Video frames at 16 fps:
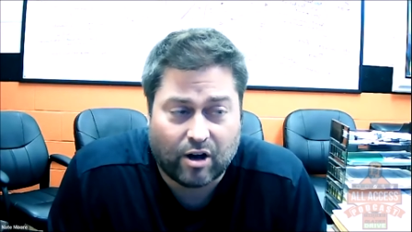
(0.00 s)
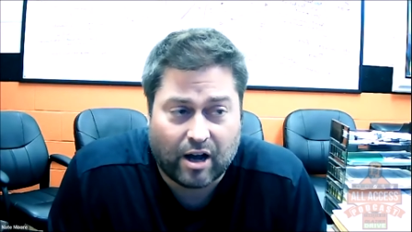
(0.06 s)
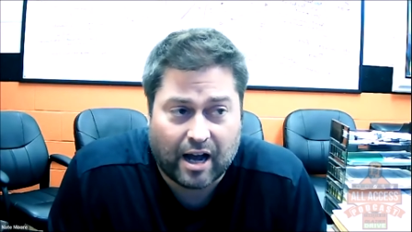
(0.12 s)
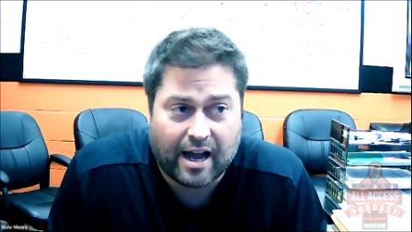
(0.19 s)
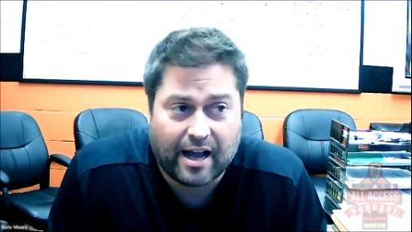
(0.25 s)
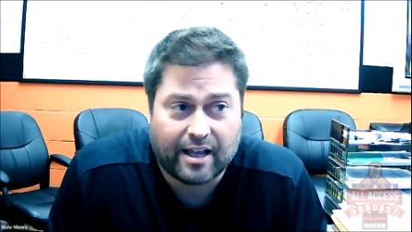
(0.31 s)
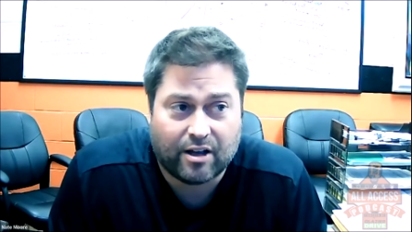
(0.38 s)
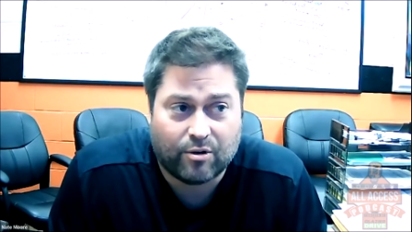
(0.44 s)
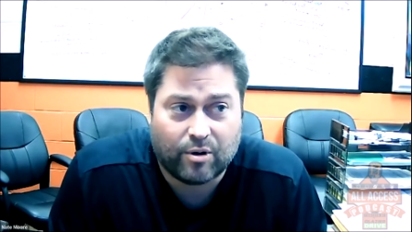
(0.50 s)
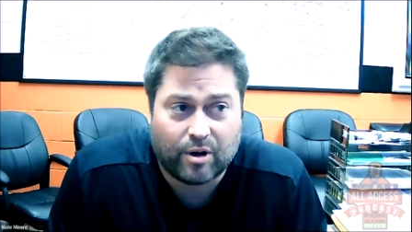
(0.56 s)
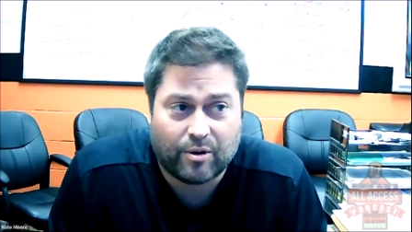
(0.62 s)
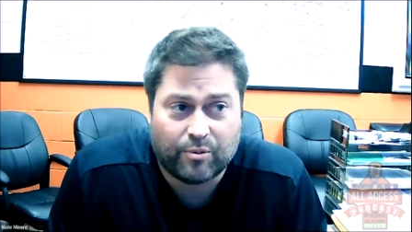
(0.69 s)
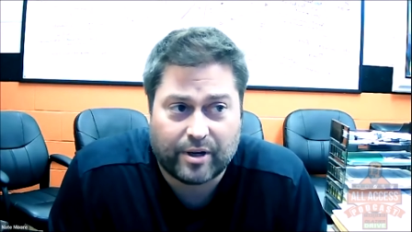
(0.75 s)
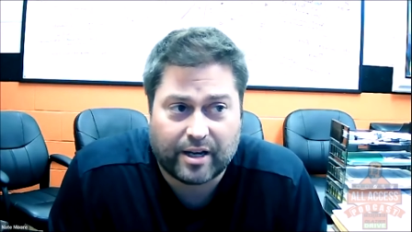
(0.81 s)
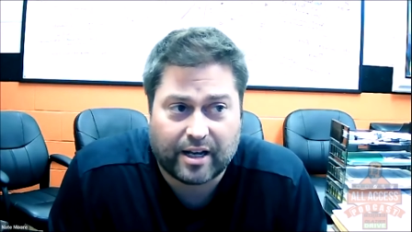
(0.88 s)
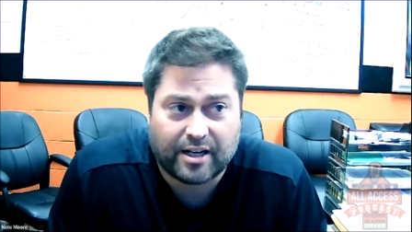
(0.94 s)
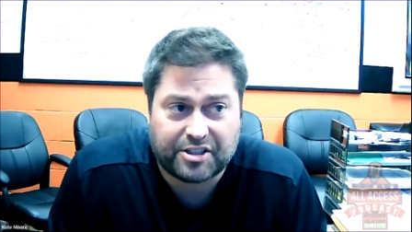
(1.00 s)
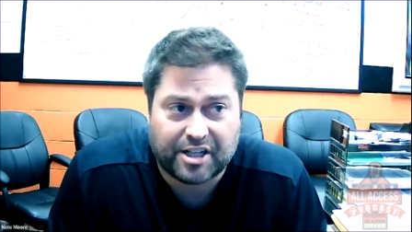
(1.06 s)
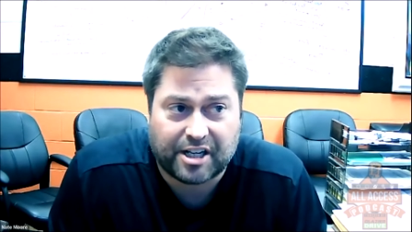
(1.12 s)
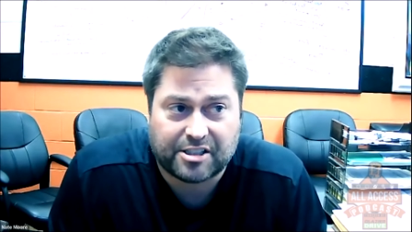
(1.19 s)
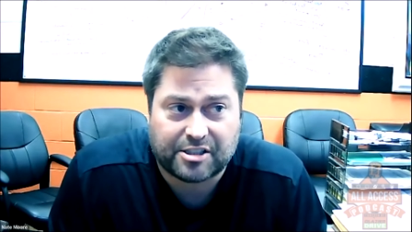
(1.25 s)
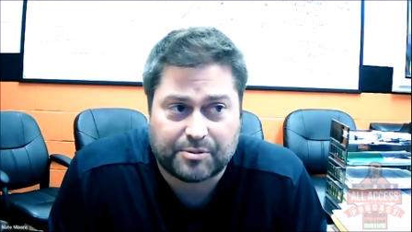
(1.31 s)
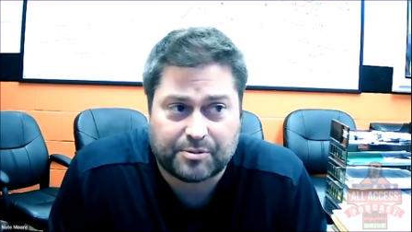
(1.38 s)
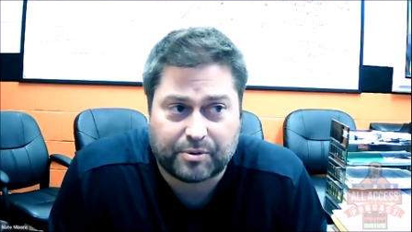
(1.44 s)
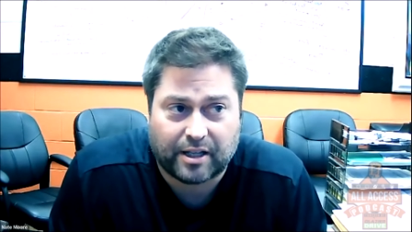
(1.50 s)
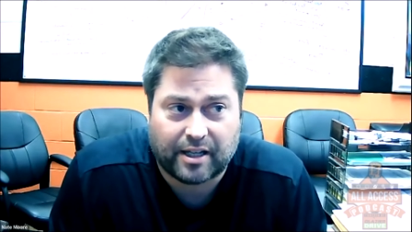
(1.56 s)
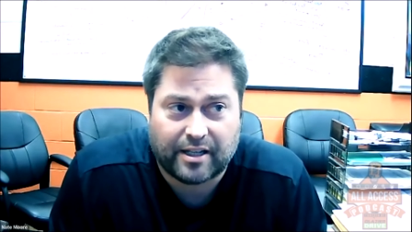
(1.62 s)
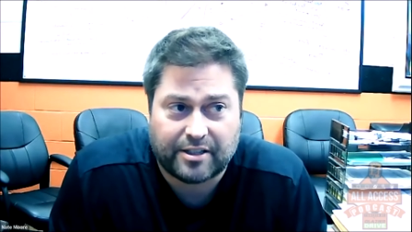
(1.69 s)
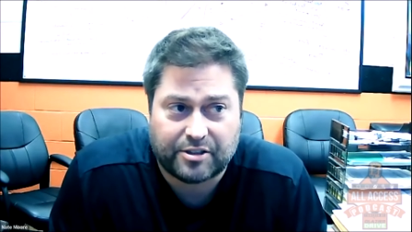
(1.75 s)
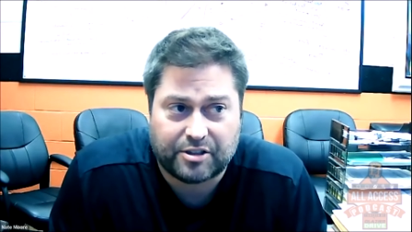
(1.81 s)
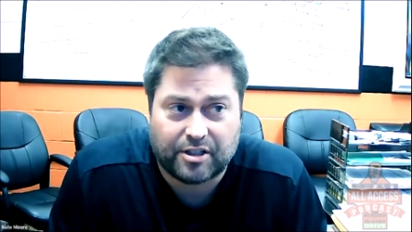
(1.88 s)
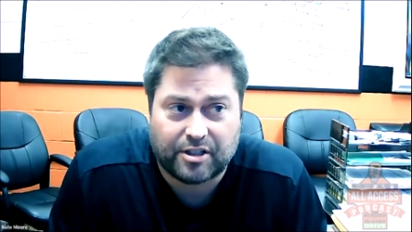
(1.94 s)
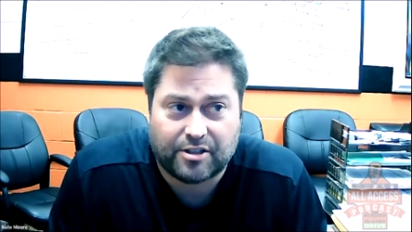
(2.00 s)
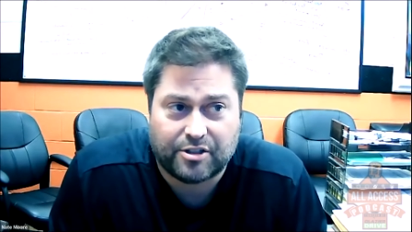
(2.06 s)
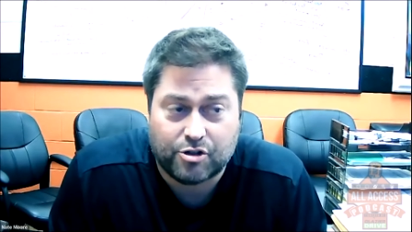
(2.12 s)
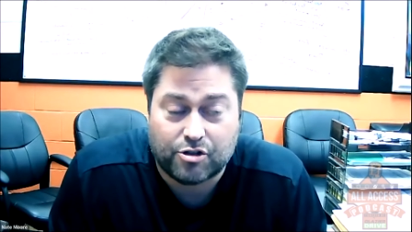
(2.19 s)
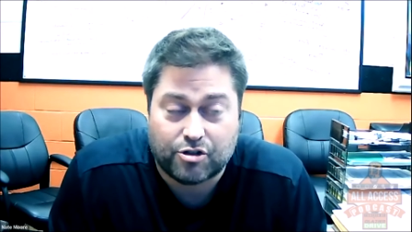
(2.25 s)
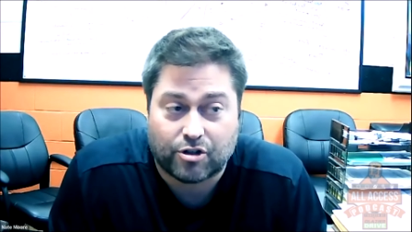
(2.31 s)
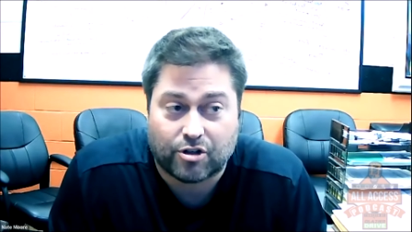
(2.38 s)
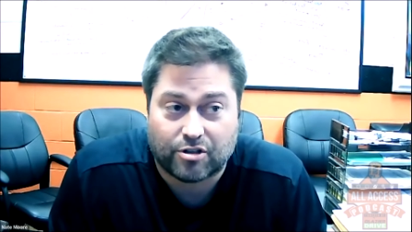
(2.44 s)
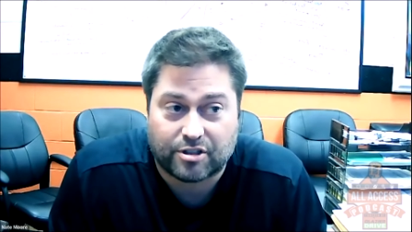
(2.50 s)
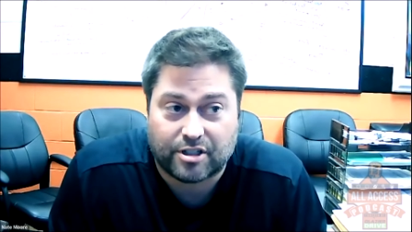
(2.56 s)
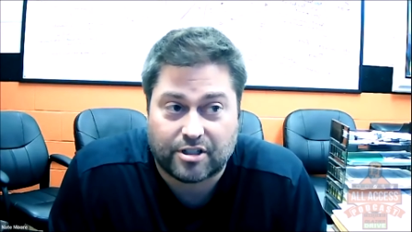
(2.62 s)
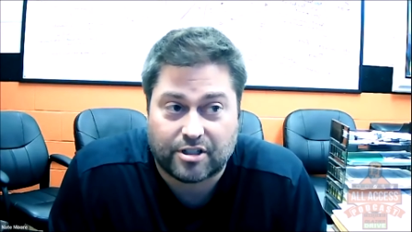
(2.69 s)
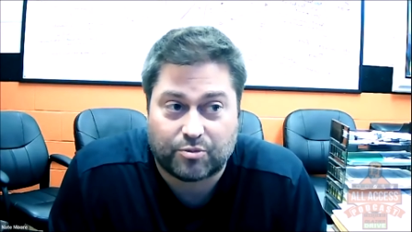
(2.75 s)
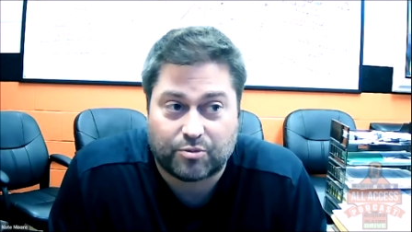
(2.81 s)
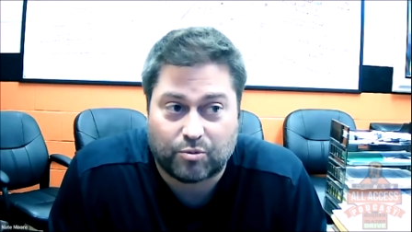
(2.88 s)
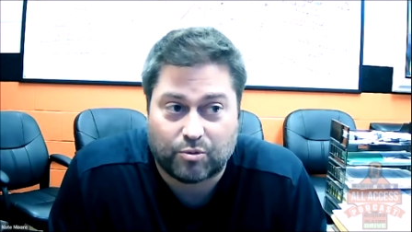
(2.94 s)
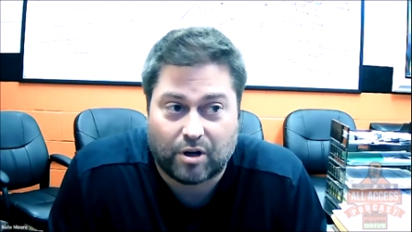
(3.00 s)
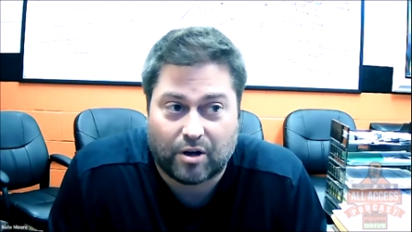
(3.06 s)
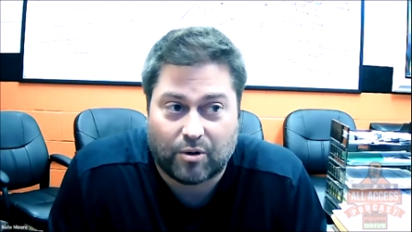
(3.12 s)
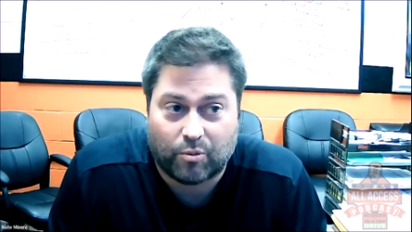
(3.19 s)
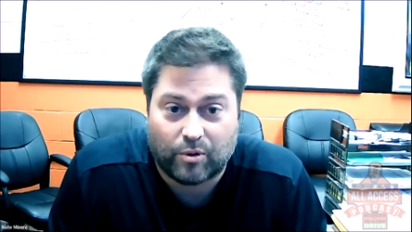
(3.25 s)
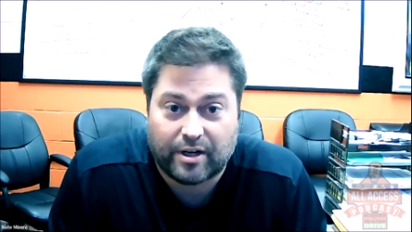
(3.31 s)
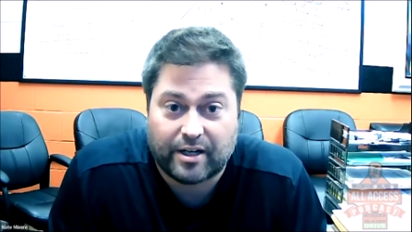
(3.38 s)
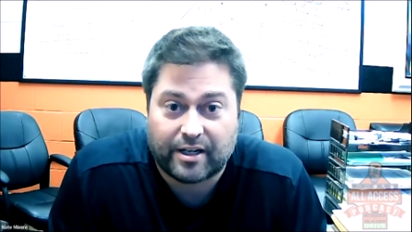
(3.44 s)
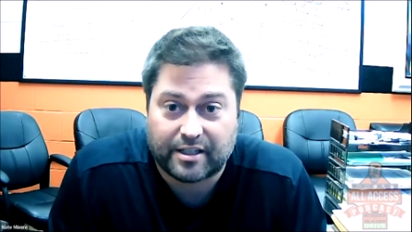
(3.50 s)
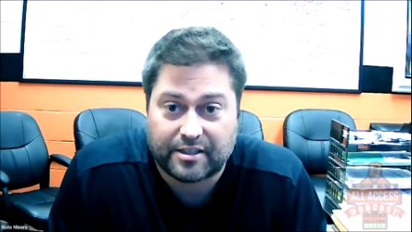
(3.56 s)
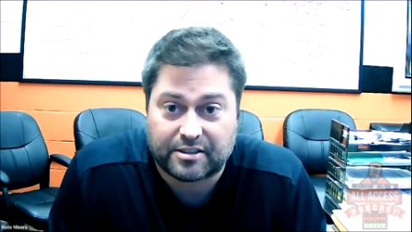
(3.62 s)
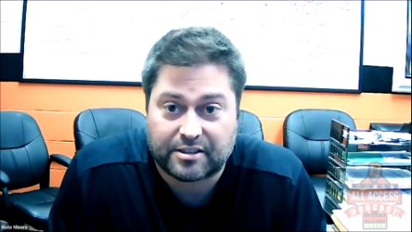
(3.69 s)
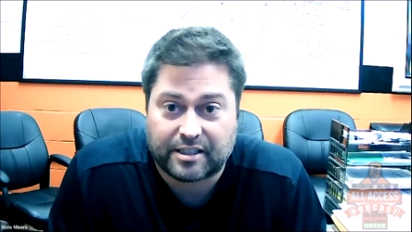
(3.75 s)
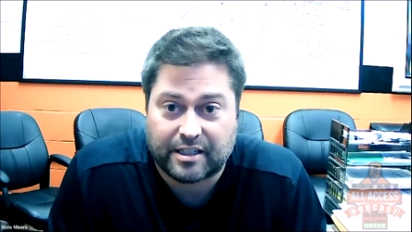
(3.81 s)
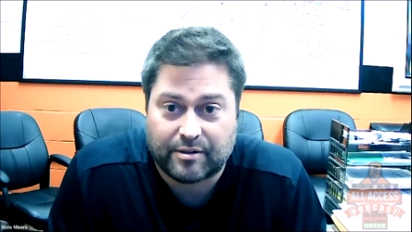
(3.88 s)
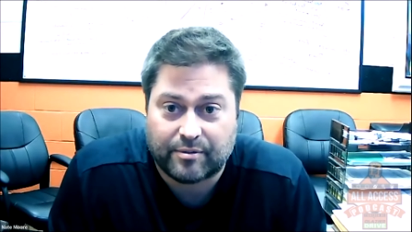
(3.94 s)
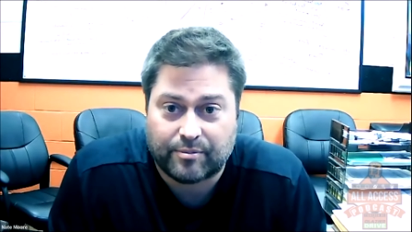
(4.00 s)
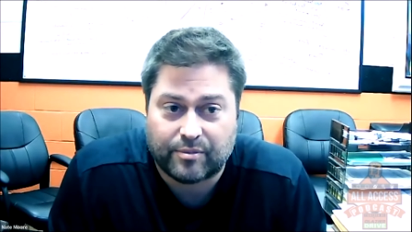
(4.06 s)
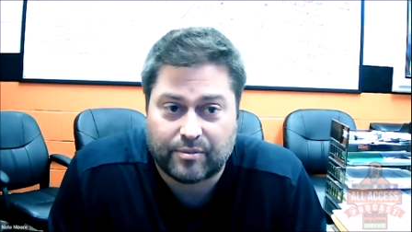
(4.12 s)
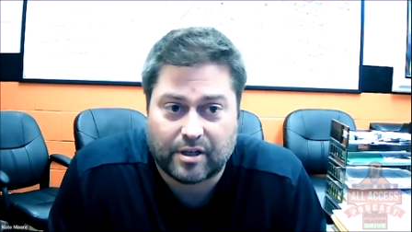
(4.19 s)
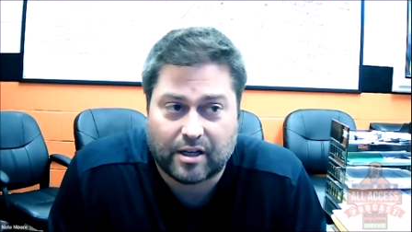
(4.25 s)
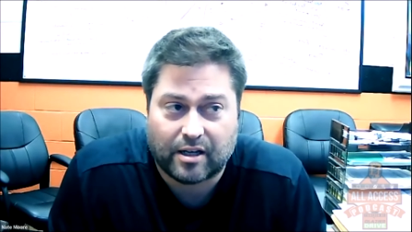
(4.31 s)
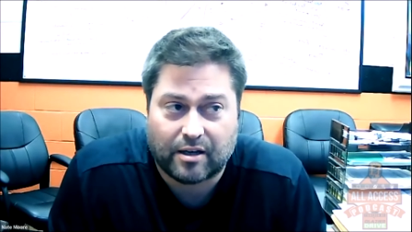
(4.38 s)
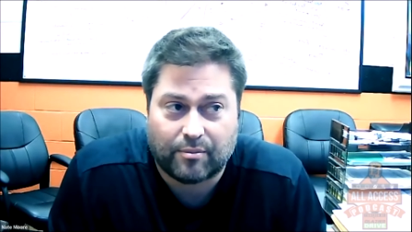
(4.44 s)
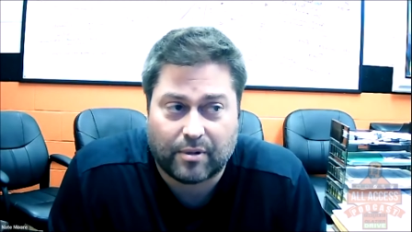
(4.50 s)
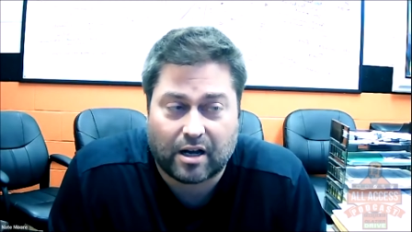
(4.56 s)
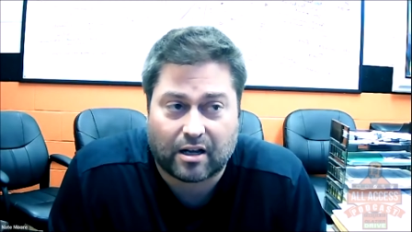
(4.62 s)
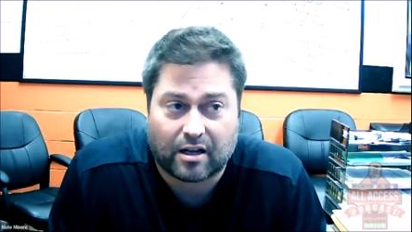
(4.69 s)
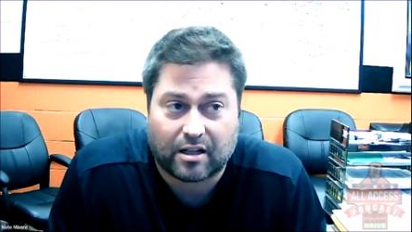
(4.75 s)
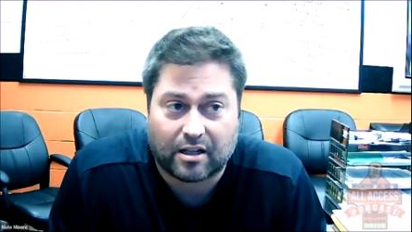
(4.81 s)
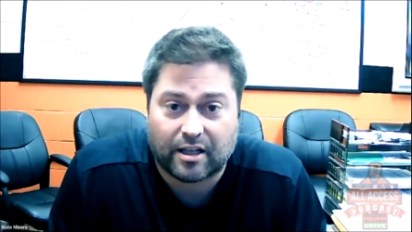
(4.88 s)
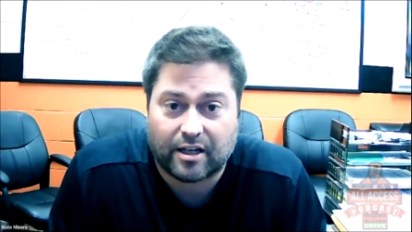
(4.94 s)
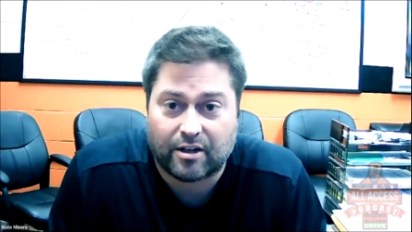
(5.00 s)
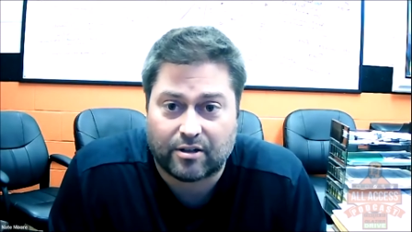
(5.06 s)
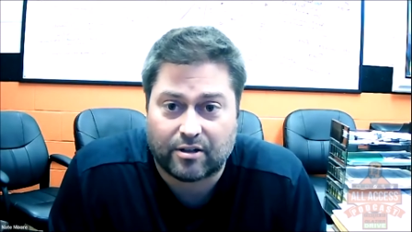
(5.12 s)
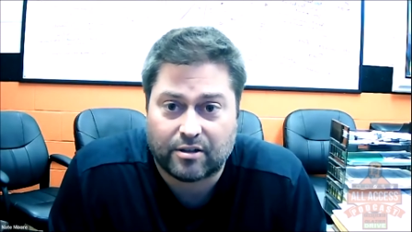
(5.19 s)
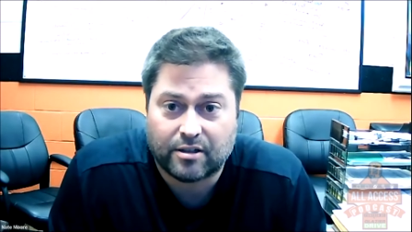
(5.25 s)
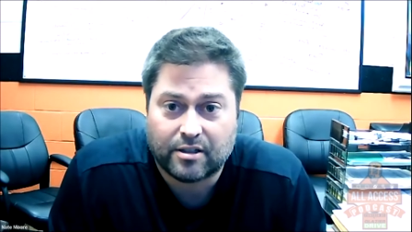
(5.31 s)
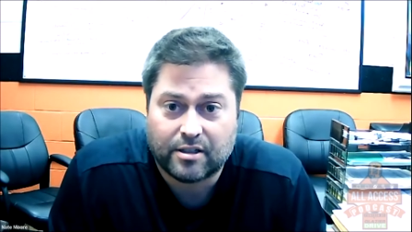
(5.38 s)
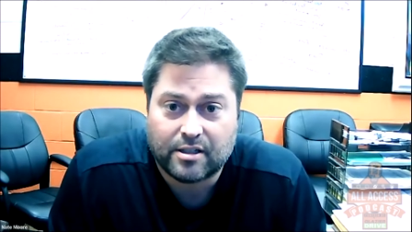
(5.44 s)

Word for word: Ohio, and we got a chance to play New Jersey's winningest team, Montclair,